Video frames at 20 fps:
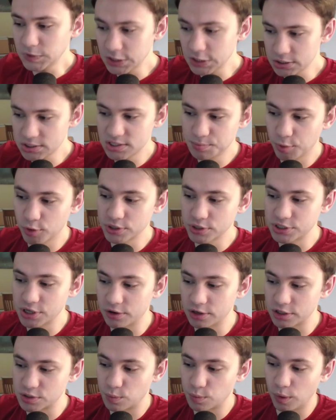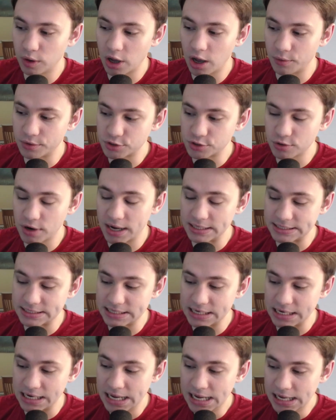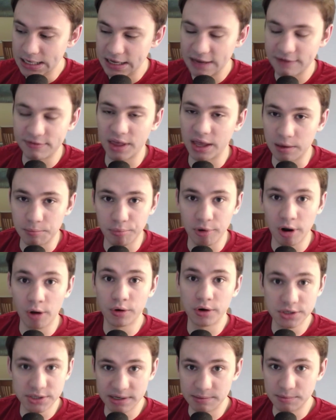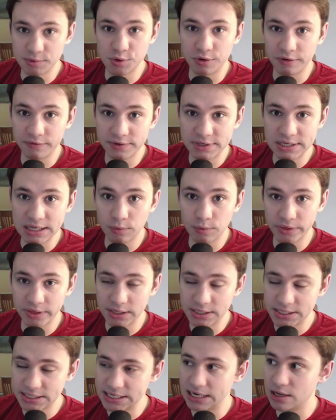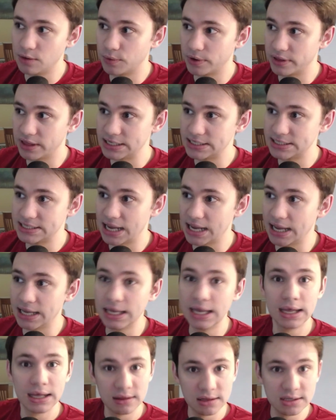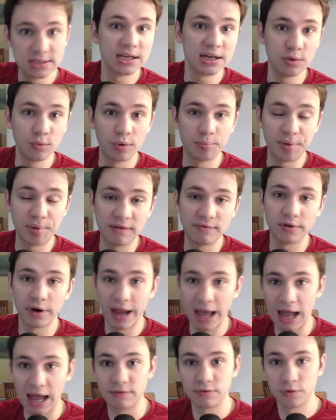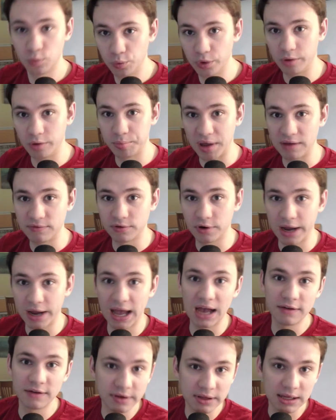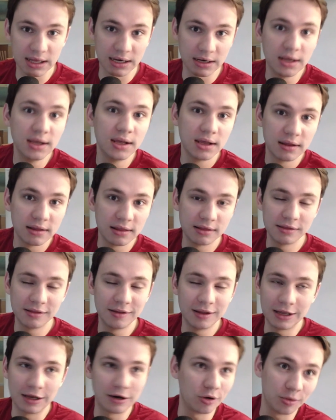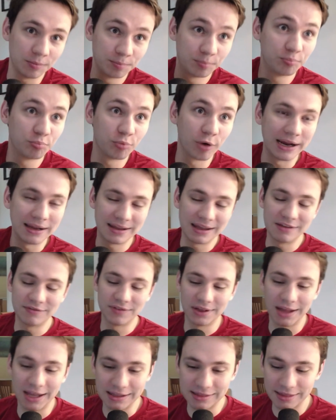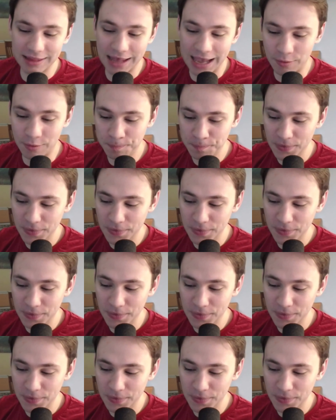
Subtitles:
sports owners will go and try and see if they can broker some sort of deal with the city where they say the city will pay for half, we'll pay for half, and then it'll break even like that.